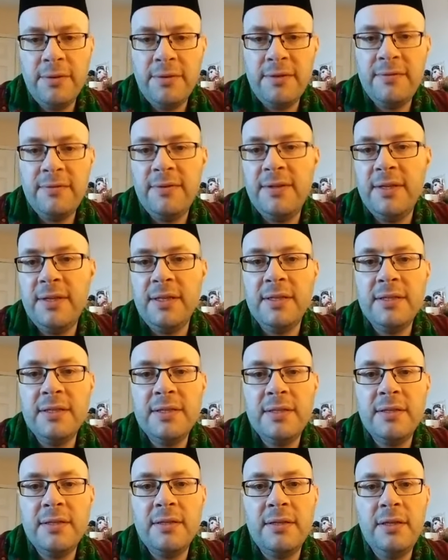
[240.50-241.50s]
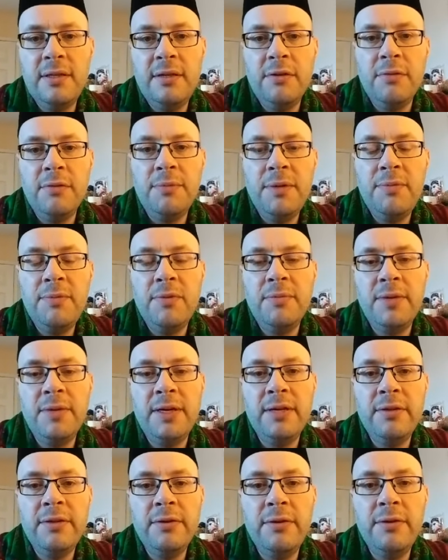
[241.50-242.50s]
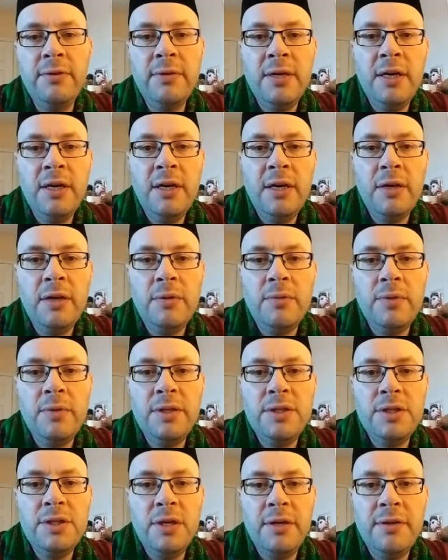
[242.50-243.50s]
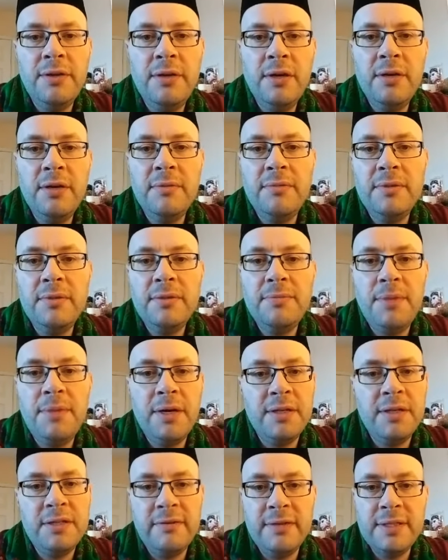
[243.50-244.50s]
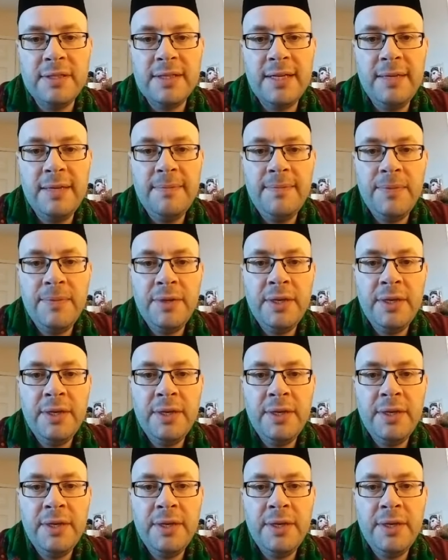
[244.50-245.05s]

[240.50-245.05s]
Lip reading: for things that, people might do, which are not part of Islam.